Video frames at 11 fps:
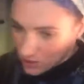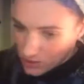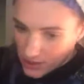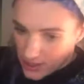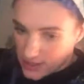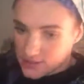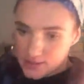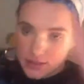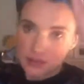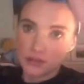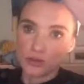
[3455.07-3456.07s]
on his
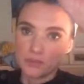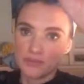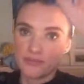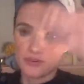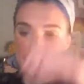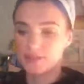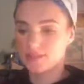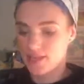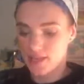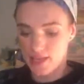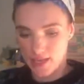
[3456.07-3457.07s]
loop for his
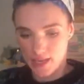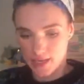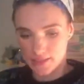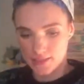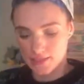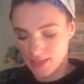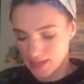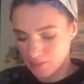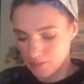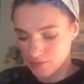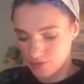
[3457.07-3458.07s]
head to hang him
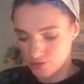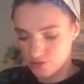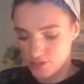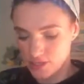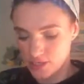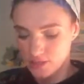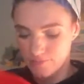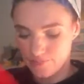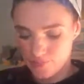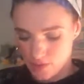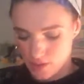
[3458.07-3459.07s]
on the tree.
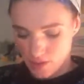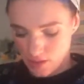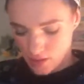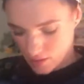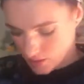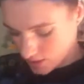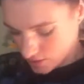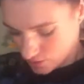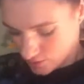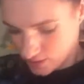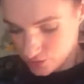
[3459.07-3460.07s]

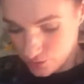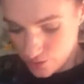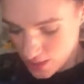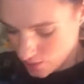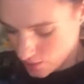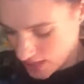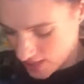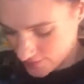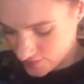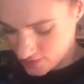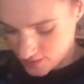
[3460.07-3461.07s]
So I'll do that
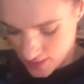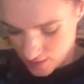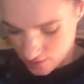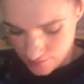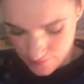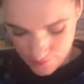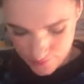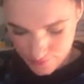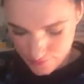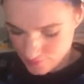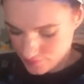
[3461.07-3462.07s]
after the tail.
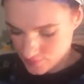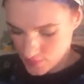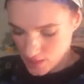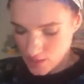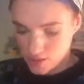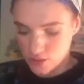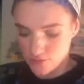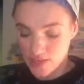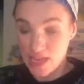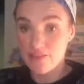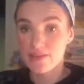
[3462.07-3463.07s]
So if you
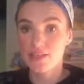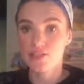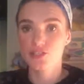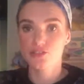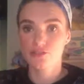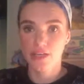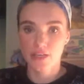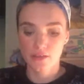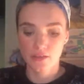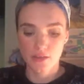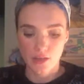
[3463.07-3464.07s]
have any
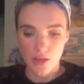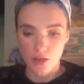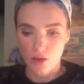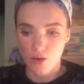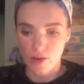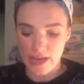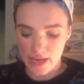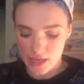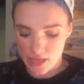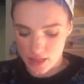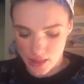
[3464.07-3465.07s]
string or
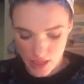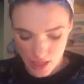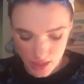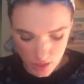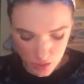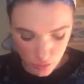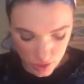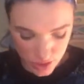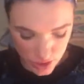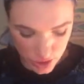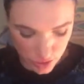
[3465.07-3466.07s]
anything that you want to
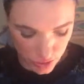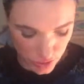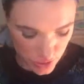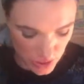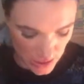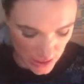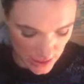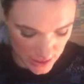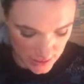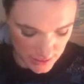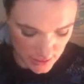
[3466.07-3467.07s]
use
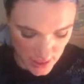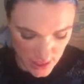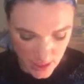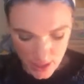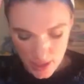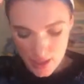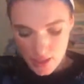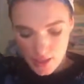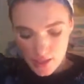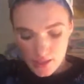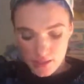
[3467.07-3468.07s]
as like
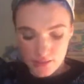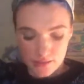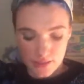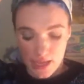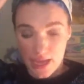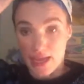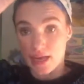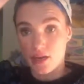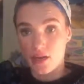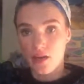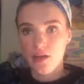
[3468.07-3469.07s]
the
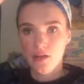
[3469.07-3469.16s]
hanger,